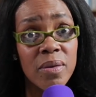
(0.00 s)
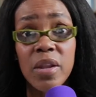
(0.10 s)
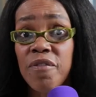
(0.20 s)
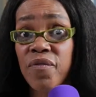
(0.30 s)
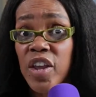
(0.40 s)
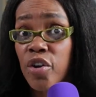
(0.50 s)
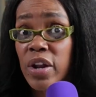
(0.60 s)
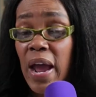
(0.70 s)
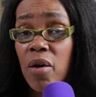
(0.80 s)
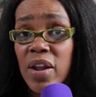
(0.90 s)
They figure it
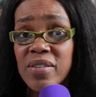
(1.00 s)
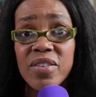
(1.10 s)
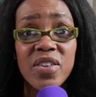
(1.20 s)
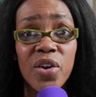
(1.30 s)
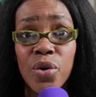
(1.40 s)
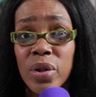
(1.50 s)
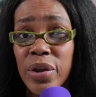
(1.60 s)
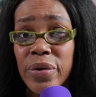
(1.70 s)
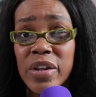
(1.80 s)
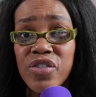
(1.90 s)
out. As I said
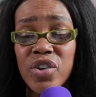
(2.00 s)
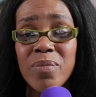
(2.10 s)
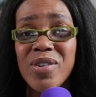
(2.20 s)
earlier in the stream,